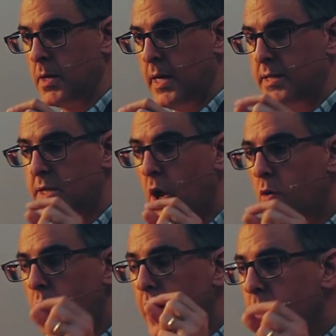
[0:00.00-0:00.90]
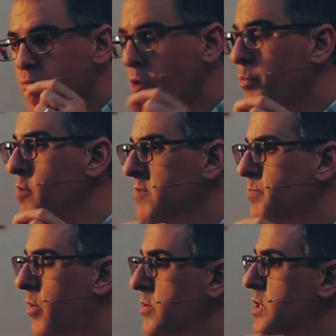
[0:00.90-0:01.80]
is the only appropriate
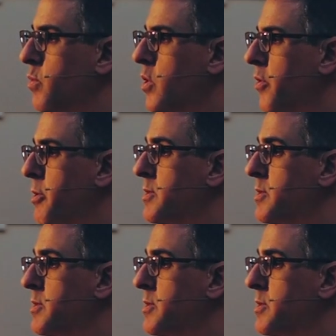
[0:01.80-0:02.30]
response to a God who